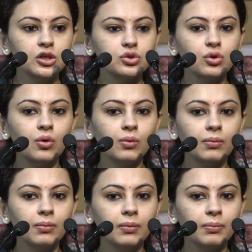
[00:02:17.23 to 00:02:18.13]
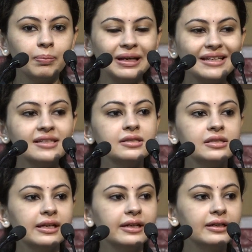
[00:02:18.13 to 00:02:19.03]
So please
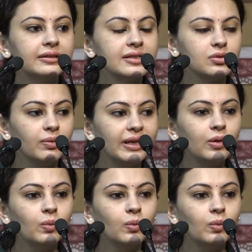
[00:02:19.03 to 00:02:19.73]
take it this very,